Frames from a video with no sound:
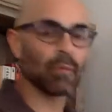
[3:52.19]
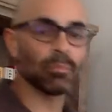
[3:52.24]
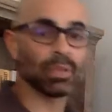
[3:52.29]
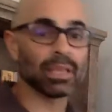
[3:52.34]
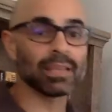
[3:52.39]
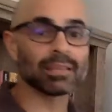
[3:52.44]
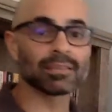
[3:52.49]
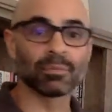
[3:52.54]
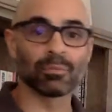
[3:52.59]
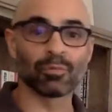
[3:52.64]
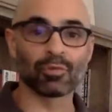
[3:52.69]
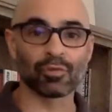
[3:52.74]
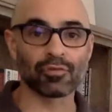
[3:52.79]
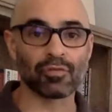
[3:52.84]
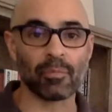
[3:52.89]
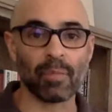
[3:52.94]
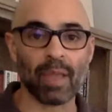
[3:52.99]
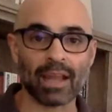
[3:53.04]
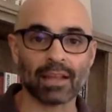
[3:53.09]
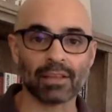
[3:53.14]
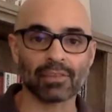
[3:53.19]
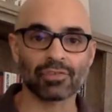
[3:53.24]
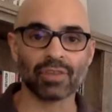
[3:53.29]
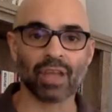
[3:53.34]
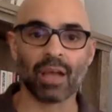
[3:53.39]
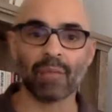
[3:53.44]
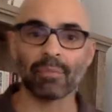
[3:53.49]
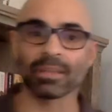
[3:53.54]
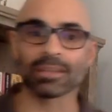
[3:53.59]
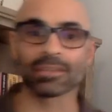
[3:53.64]
B is a more dramatic
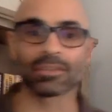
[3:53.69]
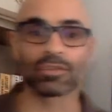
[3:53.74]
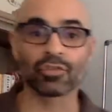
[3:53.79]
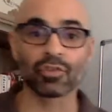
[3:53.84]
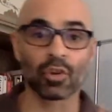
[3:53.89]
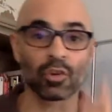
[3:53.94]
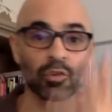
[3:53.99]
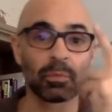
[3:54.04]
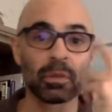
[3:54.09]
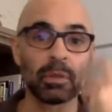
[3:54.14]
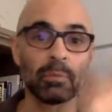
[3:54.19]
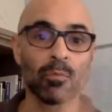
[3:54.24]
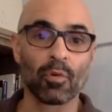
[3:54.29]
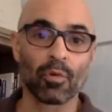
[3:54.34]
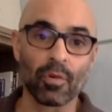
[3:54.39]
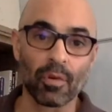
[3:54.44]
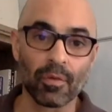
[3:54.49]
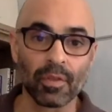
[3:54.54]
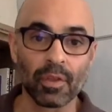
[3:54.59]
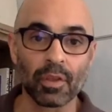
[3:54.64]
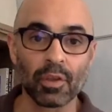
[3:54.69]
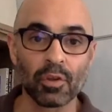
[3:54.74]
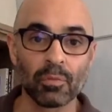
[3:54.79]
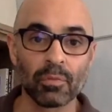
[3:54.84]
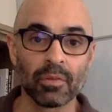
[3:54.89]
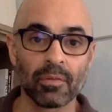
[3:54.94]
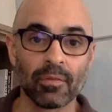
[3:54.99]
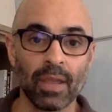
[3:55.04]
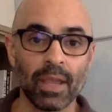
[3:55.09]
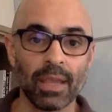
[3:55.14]
shot because it shows me more of the
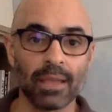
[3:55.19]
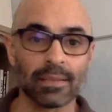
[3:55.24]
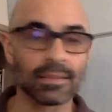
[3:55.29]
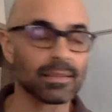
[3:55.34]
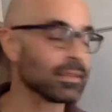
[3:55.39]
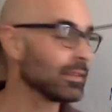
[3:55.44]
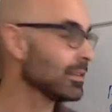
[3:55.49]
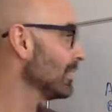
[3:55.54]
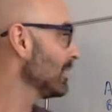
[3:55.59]
human face.